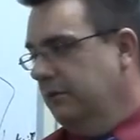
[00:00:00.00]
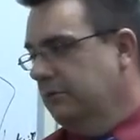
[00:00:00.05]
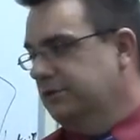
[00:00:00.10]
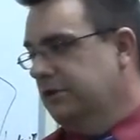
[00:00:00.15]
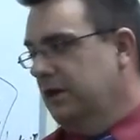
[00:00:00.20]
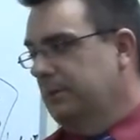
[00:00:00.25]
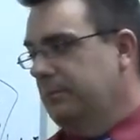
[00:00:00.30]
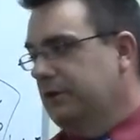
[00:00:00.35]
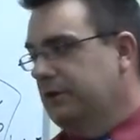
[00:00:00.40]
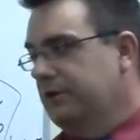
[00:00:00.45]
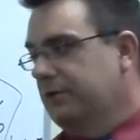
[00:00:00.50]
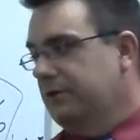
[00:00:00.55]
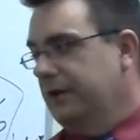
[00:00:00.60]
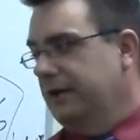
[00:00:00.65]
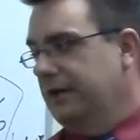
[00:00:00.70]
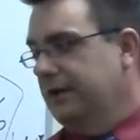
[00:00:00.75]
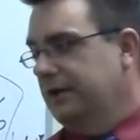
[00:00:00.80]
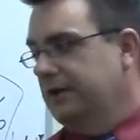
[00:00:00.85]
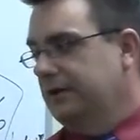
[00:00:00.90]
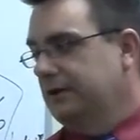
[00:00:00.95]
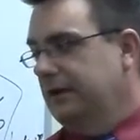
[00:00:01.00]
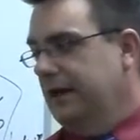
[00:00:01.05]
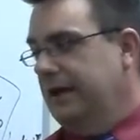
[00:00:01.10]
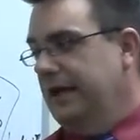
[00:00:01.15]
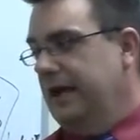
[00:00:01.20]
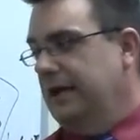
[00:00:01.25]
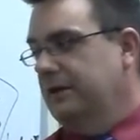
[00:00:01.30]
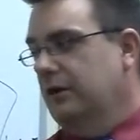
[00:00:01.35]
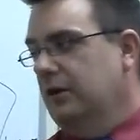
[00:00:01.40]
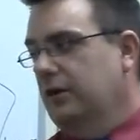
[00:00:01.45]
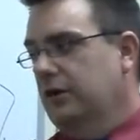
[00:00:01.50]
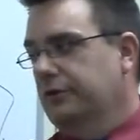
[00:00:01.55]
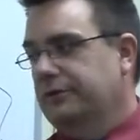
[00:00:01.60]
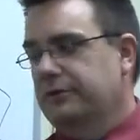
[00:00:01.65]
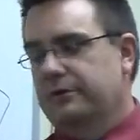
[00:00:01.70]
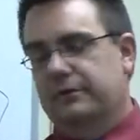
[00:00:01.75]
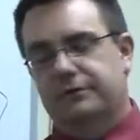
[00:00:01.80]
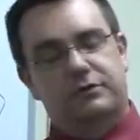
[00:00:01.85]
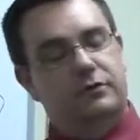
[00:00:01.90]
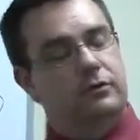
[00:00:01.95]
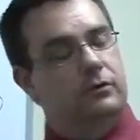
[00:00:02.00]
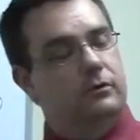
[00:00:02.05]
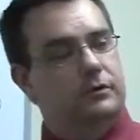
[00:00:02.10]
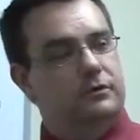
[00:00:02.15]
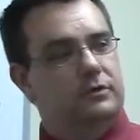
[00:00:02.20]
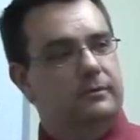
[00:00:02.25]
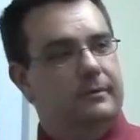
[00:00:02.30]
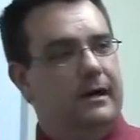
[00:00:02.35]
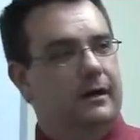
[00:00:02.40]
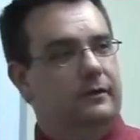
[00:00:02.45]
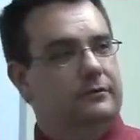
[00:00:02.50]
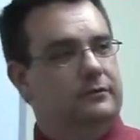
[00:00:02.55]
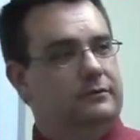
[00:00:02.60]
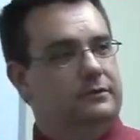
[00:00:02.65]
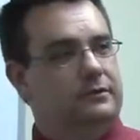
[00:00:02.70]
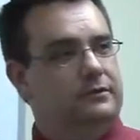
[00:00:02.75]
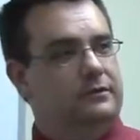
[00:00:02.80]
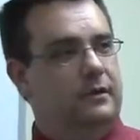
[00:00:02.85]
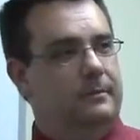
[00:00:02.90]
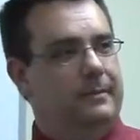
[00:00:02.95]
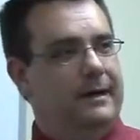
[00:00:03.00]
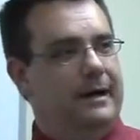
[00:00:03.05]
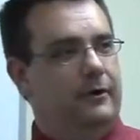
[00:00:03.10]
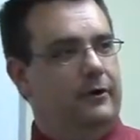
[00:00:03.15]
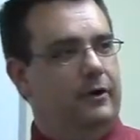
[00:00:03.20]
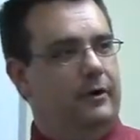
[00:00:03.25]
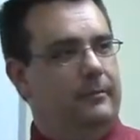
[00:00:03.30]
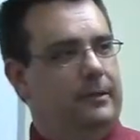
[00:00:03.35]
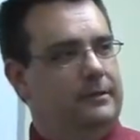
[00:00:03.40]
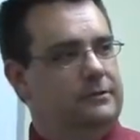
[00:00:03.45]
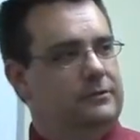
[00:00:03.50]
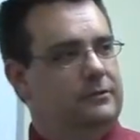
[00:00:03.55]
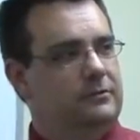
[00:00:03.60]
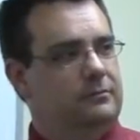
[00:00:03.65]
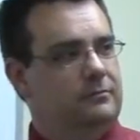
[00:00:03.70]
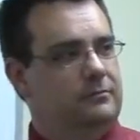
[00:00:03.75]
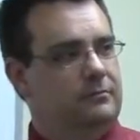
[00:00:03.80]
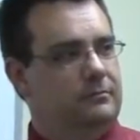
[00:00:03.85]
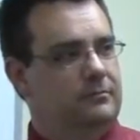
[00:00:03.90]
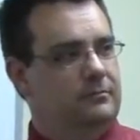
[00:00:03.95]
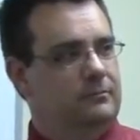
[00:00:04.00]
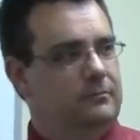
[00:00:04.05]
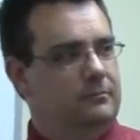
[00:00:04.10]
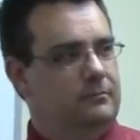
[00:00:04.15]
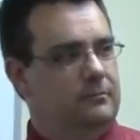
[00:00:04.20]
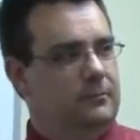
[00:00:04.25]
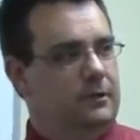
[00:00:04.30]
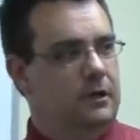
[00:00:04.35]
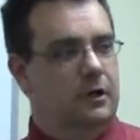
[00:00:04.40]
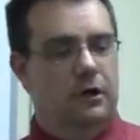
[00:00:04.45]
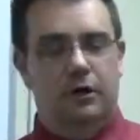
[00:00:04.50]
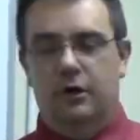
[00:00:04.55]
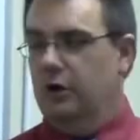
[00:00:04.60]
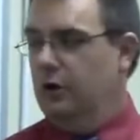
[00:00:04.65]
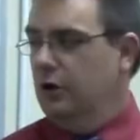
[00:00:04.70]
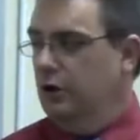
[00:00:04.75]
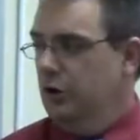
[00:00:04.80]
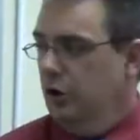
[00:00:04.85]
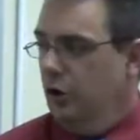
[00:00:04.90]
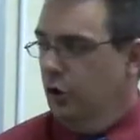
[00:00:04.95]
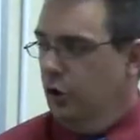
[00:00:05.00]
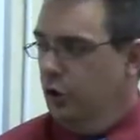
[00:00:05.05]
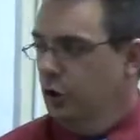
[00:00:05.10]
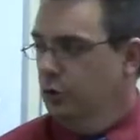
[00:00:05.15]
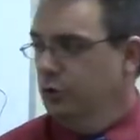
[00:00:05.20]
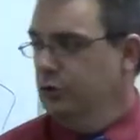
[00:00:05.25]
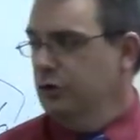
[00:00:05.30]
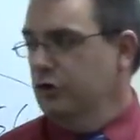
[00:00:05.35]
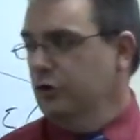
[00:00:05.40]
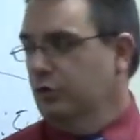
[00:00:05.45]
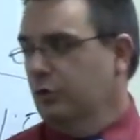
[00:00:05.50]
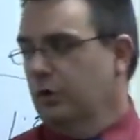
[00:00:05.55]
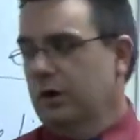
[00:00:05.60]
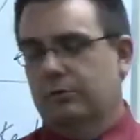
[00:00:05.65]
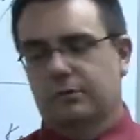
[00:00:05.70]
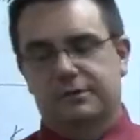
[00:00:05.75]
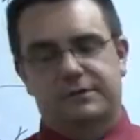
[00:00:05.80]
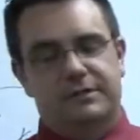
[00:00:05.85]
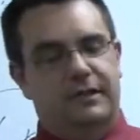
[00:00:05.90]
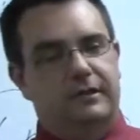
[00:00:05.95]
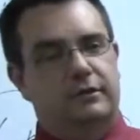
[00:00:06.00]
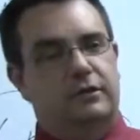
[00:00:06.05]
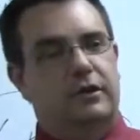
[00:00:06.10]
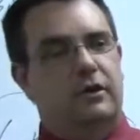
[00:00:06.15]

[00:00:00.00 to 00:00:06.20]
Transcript: was up a creek and had to alter his course about, about Hermas? Who knew what was in